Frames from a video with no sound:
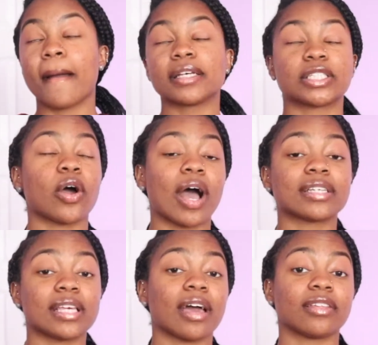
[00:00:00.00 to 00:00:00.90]
So I'll
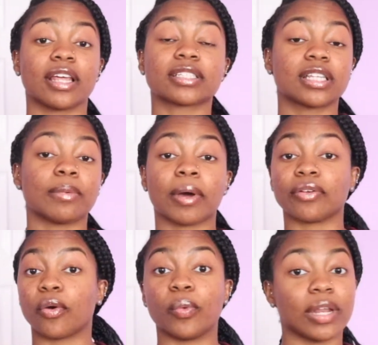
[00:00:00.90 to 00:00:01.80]
see y'all in the next clip. I don't
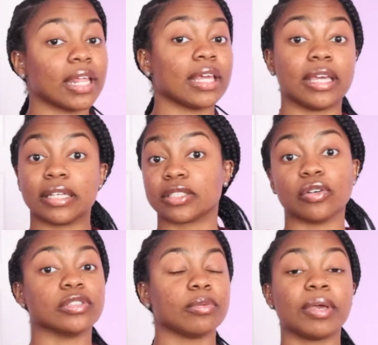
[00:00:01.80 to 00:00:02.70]
know when it is
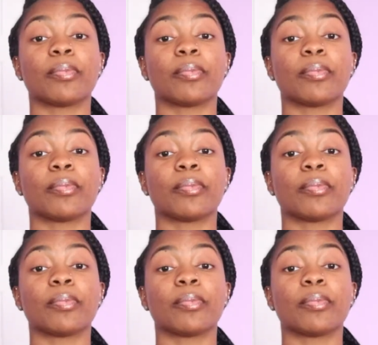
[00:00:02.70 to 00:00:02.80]
going to be.